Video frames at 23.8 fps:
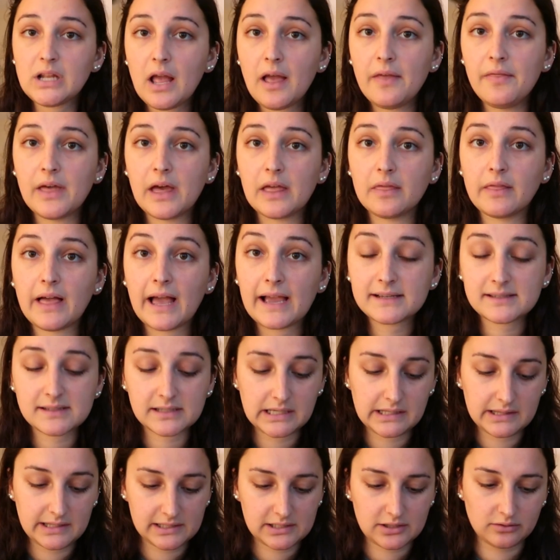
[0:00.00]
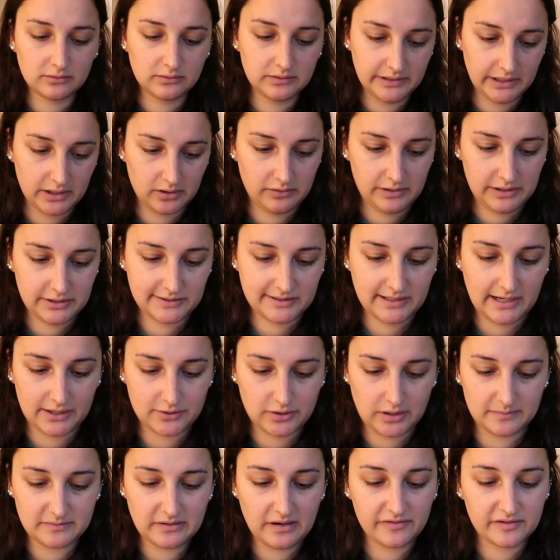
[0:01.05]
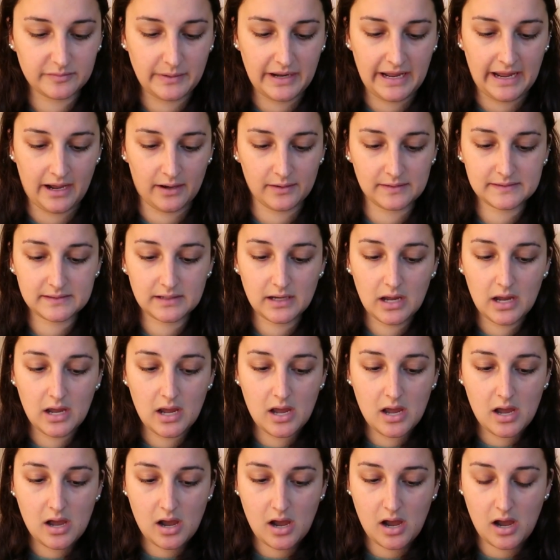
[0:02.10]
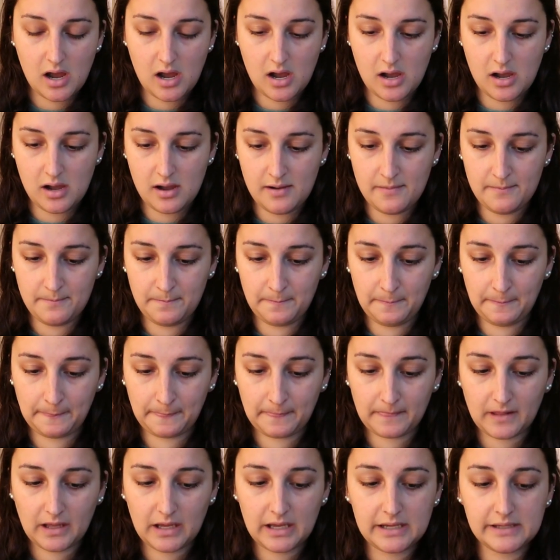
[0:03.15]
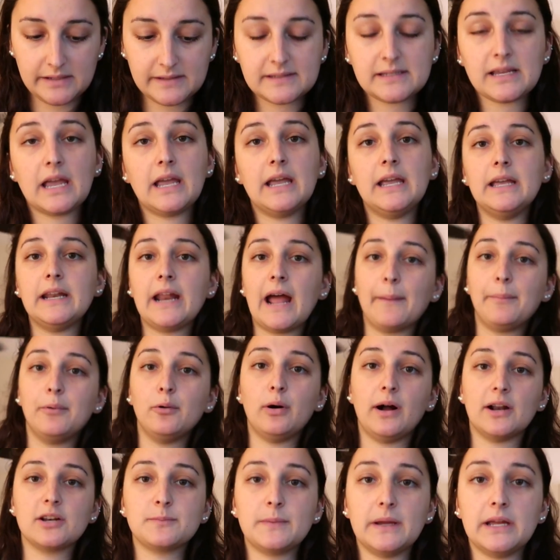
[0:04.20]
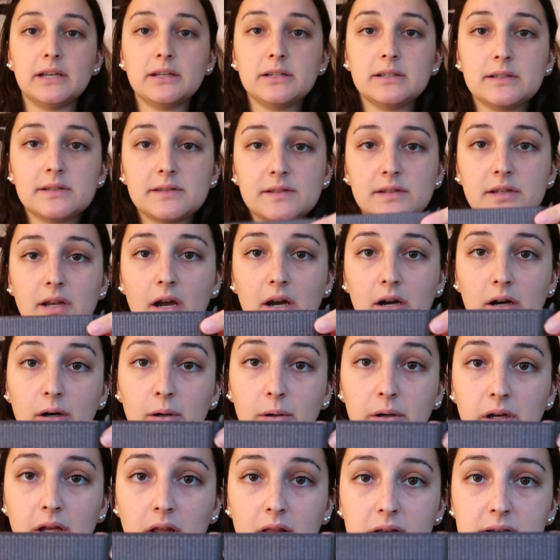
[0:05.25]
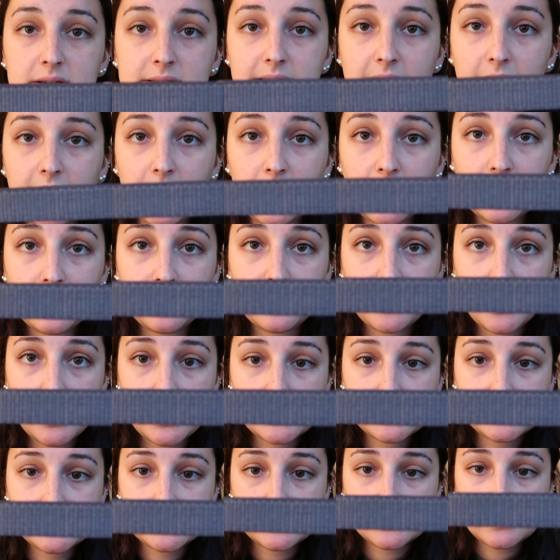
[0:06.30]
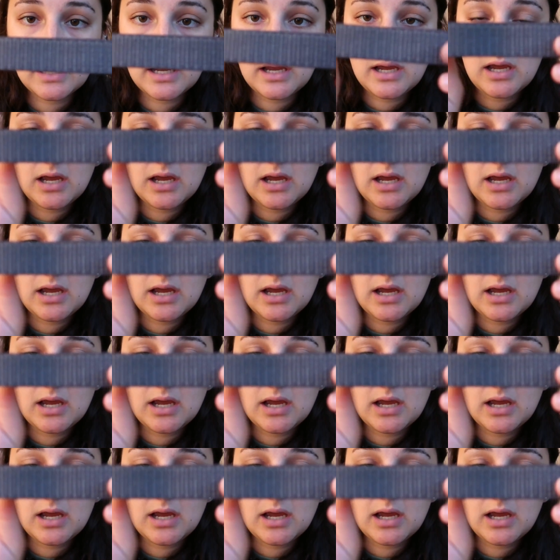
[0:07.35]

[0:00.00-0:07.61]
And then lastly, this literally just got dropped off to my house. Um, it's an Apple Watch band, so it looks like this.